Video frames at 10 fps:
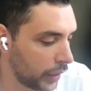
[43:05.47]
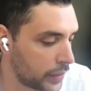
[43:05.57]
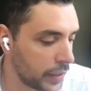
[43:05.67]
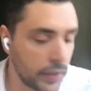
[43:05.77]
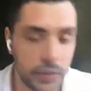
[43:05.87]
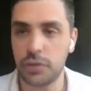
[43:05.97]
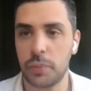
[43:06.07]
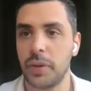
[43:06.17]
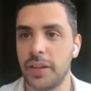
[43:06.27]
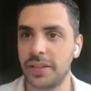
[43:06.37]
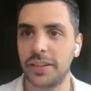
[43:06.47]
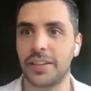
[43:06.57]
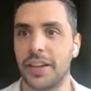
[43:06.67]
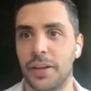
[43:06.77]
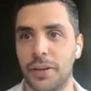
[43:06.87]
It's just
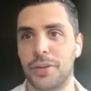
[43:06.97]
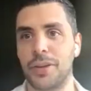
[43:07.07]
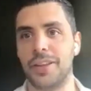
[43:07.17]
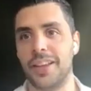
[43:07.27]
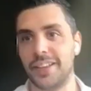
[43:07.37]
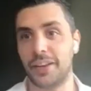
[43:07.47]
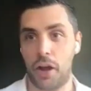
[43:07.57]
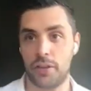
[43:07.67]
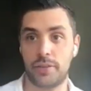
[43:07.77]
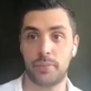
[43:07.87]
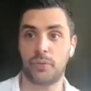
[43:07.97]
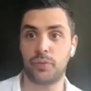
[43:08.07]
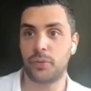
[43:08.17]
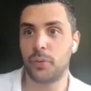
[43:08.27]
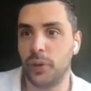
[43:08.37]
amazing the concept
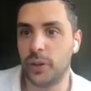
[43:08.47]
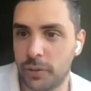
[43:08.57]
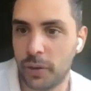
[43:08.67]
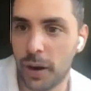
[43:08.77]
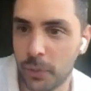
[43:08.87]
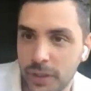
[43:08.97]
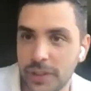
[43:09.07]
of a community round.